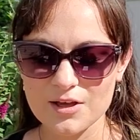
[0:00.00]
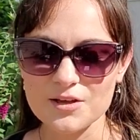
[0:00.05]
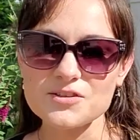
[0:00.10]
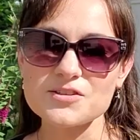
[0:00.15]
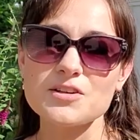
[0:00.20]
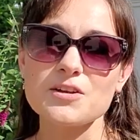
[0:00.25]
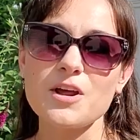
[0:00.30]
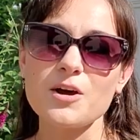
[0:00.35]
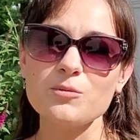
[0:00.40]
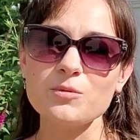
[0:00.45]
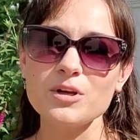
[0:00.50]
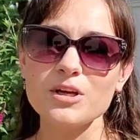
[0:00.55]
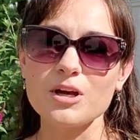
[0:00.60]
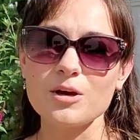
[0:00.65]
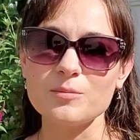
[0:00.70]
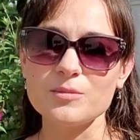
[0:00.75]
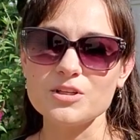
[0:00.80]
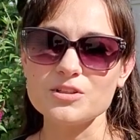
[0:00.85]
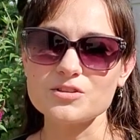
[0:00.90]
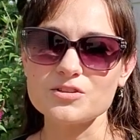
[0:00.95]
So now we
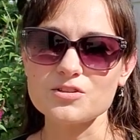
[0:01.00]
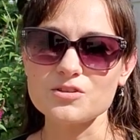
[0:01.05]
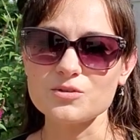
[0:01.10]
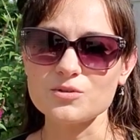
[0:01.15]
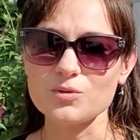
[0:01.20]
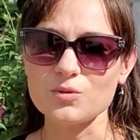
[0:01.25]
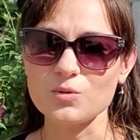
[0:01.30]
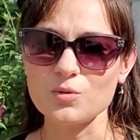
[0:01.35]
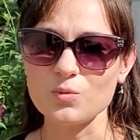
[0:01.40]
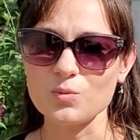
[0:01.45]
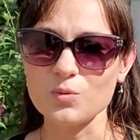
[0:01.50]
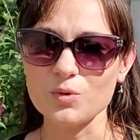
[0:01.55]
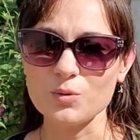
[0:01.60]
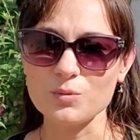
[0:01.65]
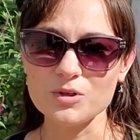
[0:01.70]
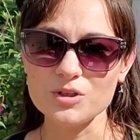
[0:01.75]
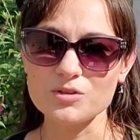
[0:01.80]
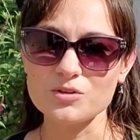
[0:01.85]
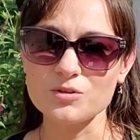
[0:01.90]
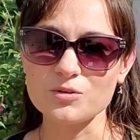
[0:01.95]
come into, what do
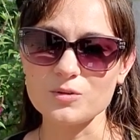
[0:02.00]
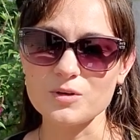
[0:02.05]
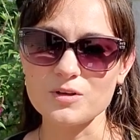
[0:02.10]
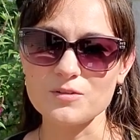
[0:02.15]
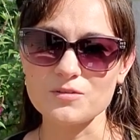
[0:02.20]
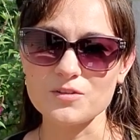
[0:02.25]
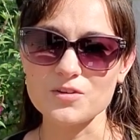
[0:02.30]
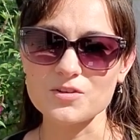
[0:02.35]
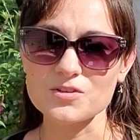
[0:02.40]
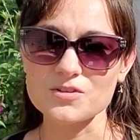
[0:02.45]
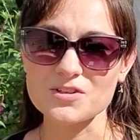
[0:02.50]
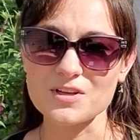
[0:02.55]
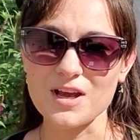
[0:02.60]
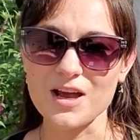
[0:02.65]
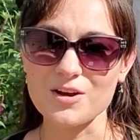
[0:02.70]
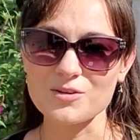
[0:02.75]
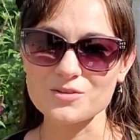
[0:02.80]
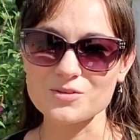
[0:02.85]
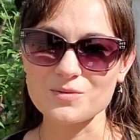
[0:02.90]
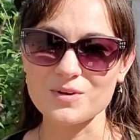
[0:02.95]
we do if there's a
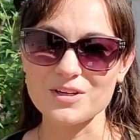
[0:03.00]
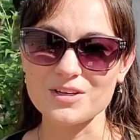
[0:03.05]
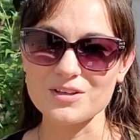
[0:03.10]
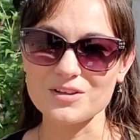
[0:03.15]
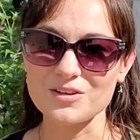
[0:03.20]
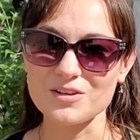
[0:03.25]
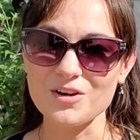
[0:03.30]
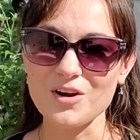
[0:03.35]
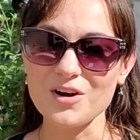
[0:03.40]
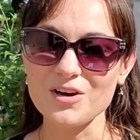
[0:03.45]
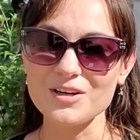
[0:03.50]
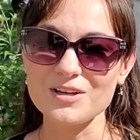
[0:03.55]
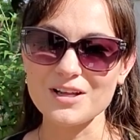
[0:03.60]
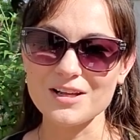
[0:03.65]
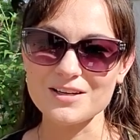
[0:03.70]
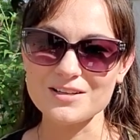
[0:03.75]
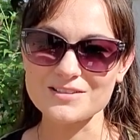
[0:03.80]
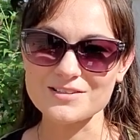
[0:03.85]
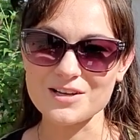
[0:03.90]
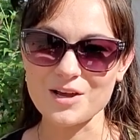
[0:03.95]
house wren in the yard
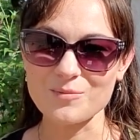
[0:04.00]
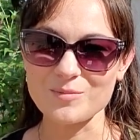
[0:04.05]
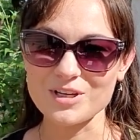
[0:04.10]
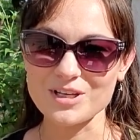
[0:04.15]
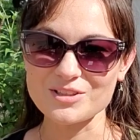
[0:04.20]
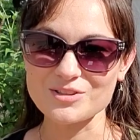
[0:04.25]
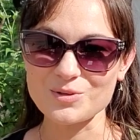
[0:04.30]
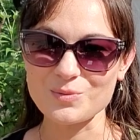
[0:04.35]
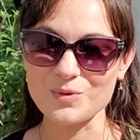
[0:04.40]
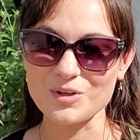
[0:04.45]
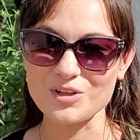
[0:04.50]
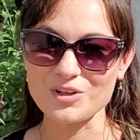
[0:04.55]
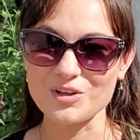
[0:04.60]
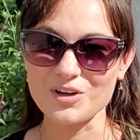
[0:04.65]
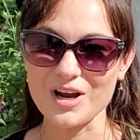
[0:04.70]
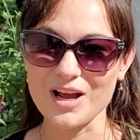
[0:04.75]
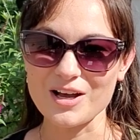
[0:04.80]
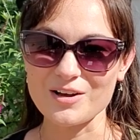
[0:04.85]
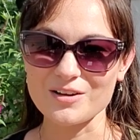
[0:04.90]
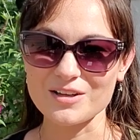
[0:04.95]
and it's coming into one of
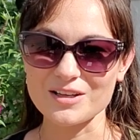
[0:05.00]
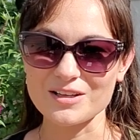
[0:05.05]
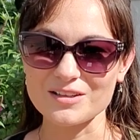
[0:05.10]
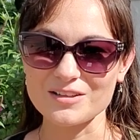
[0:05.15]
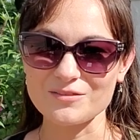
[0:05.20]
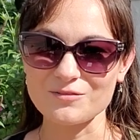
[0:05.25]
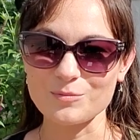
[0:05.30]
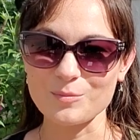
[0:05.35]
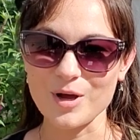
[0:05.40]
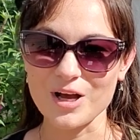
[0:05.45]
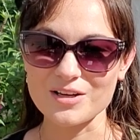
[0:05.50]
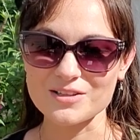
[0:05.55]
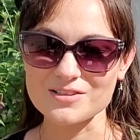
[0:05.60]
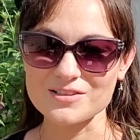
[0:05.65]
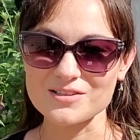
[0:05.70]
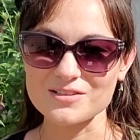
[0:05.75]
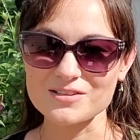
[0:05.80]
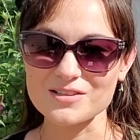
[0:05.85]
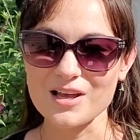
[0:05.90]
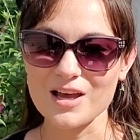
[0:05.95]
your active
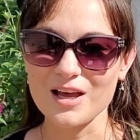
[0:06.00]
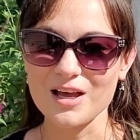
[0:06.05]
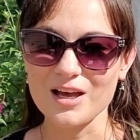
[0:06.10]
boxes?